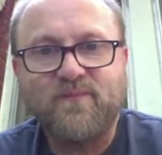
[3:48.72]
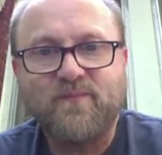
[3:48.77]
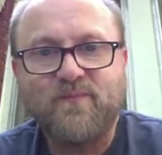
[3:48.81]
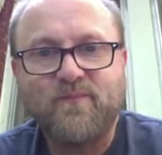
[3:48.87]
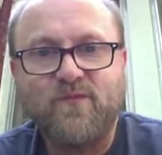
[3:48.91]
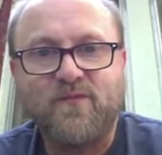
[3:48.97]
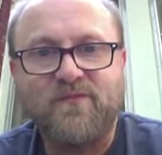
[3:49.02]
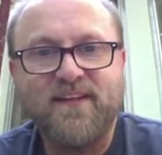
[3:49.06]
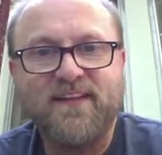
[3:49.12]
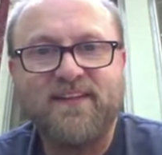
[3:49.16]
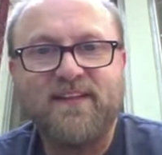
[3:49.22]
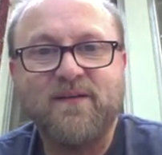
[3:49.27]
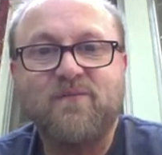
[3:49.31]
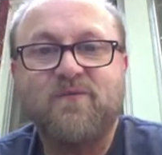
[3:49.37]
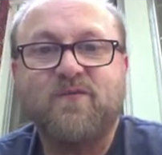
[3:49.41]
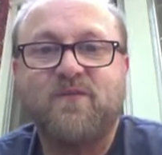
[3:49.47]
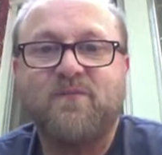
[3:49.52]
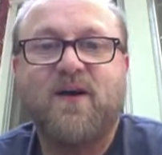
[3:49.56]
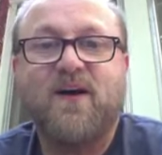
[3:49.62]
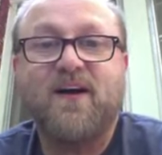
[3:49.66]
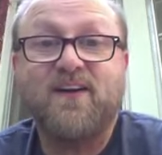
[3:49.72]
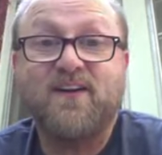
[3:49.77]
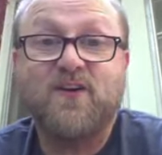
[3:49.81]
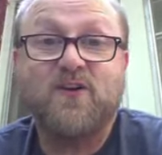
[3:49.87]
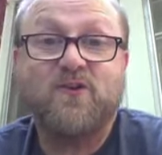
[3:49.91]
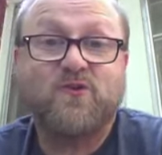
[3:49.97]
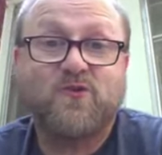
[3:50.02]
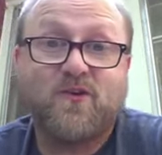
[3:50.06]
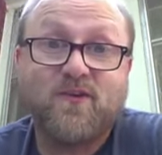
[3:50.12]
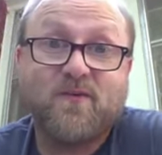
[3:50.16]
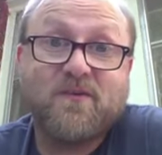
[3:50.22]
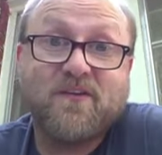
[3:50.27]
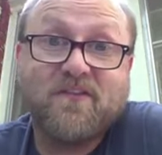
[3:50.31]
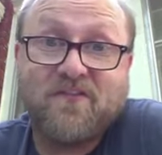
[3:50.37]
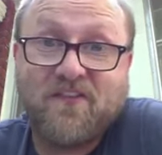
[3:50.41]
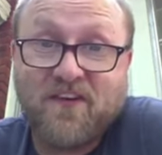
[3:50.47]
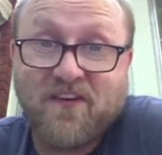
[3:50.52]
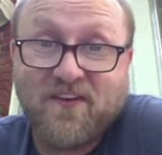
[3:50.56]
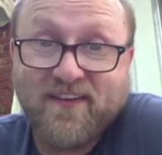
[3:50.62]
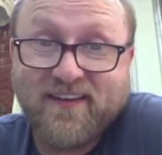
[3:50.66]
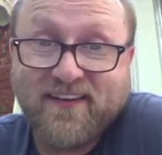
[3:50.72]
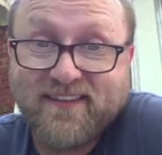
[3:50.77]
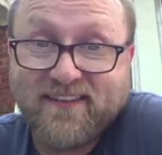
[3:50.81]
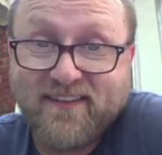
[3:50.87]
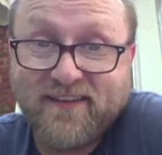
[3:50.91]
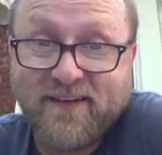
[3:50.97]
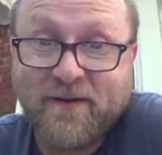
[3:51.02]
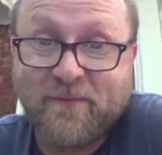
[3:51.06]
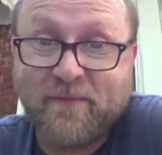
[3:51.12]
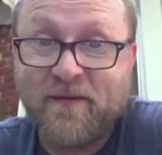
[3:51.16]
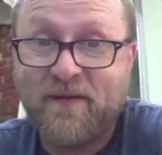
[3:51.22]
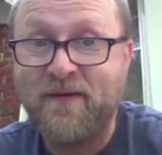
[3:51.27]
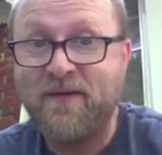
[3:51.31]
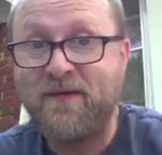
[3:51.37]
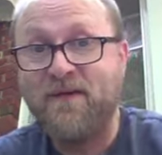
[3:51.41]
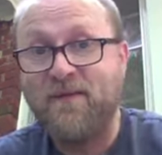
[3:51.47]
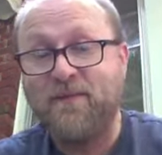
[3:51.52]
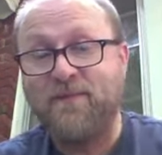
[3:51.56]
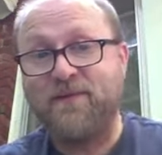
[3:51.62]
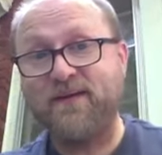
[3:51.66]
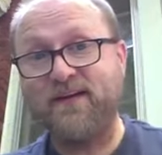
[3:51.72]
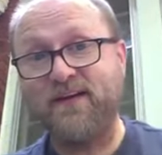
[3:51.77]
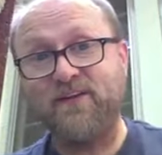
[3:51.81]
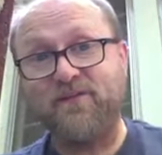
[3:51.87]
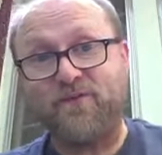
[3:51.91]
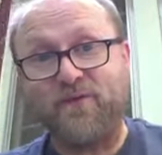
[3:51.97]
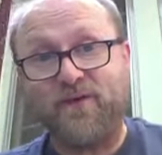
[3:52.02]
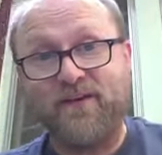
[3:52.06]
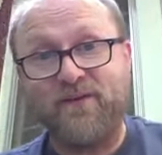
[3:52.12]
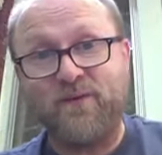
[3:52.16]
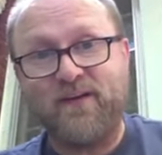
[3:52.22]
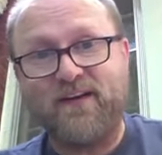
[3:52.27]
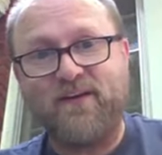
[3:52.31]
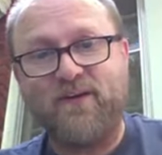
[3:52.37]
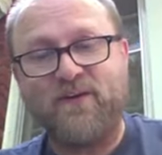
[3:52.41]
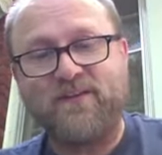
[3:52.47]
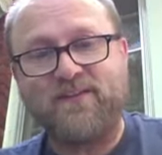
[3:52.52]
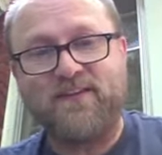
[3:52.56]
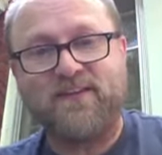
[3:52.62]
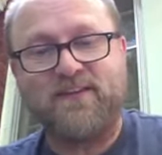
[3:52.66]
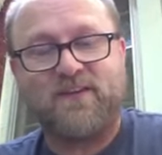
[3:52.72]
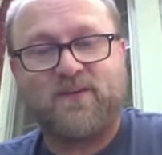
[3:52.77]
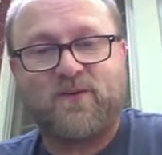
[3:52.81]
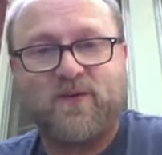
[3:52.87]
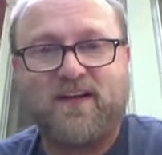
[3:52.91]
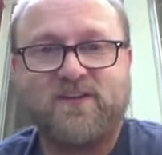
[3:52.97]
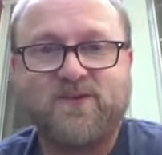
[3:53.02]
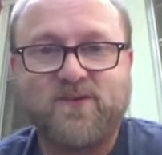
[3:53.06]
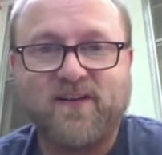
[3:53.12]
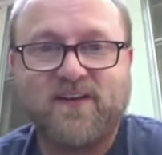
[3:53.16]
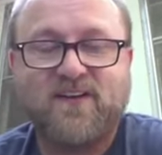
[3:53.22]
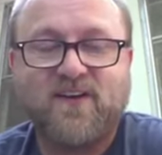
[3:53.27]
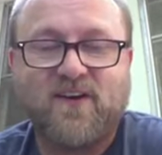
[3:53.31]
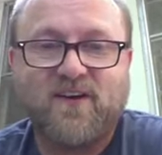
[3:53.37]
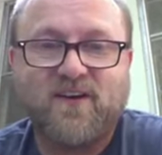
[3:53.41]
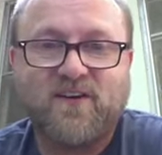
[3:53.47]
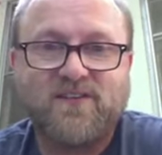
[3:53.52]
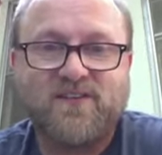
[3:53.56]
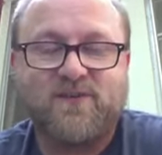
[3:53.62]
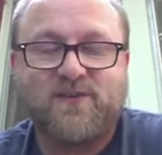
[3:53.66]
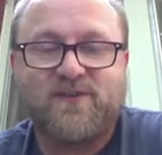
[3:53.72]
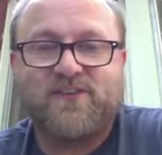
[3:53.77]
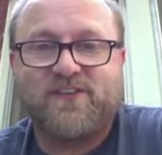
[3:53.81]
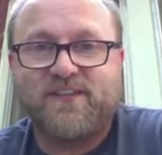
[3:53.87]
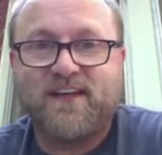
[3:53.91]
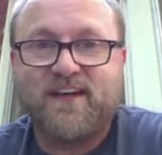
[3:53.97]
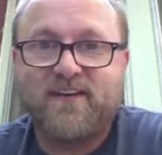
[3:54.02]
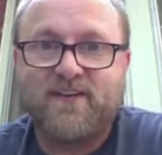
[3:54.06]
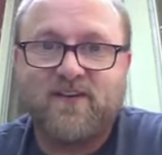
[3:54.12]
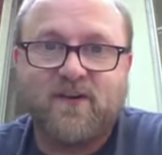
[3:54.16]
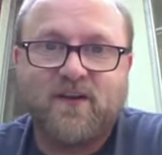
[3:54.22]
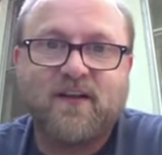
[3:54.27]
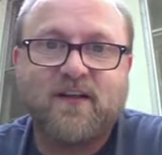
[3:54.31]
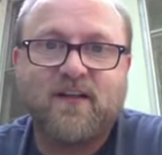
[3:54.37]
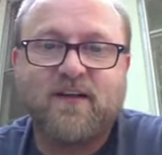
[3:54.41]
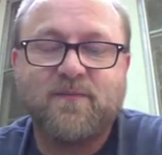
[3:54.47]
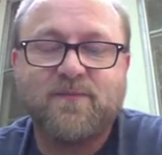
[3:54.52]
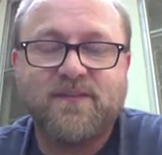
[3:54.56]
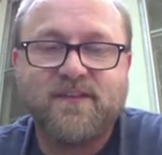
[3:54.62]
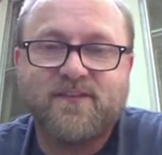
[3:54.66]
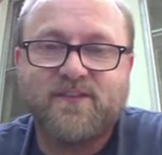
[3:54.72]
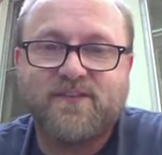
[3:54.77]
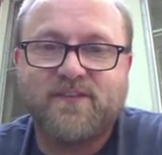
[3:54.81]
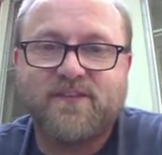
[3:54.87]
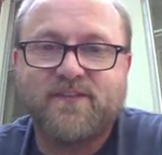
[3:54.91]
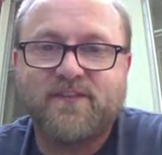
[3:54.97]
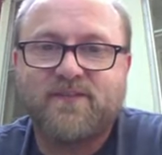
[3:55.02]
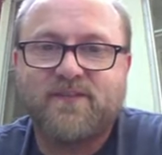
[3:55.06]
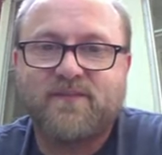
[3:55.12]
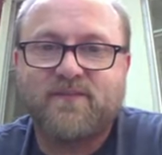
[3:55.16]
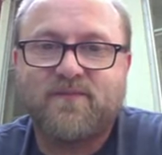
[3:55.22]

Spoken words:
prevent them from uncontrollably falling asleep. But I had a friend when I was an undergraduate in college, she had narcolepsy, and she just,